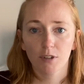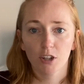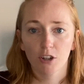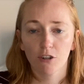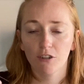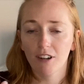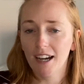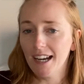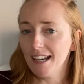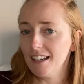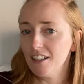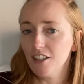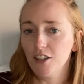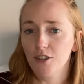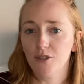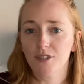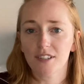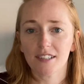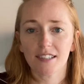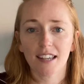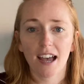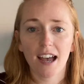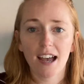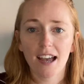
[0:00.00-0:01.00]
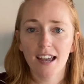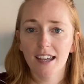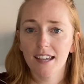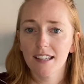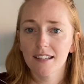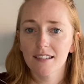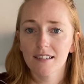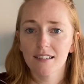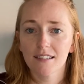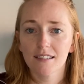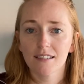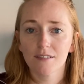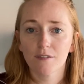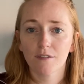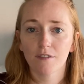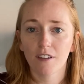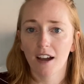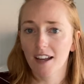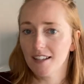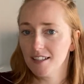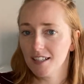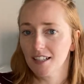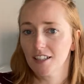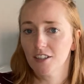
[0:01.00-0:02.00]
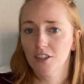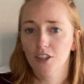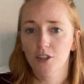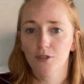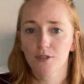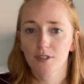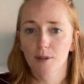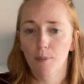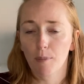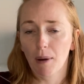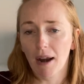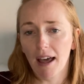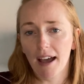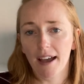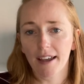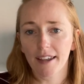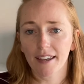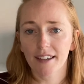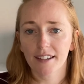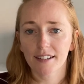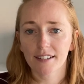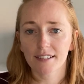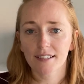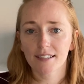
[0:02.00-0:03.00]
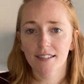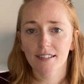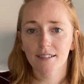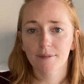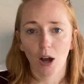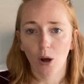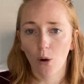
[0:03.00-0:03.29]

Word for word: creating new designs, finding new suppliers,